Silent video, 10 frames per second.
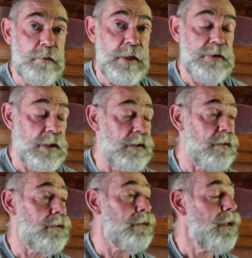my
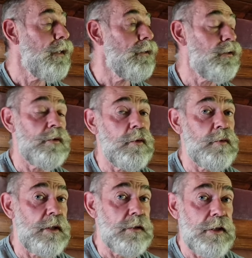channel, you know
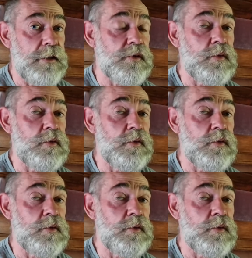that the last